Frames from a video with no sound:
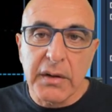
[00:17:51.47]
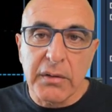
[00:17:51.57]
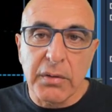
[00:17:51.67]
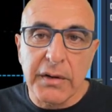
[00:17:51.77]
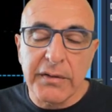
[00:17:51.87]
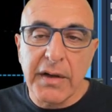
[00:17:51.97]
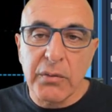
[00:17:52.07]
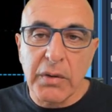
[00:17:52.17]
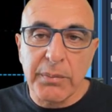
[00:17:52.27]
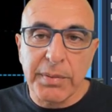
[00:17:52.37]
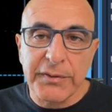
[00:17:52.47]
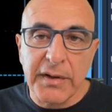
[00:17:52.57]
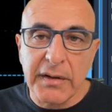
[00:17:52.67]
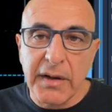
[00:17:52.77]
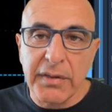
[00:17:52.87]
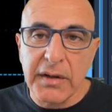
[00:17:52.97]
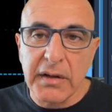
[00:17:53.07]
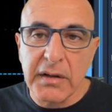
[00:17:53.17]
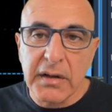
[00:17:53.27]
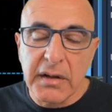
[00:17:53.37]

Google is down 1%. I think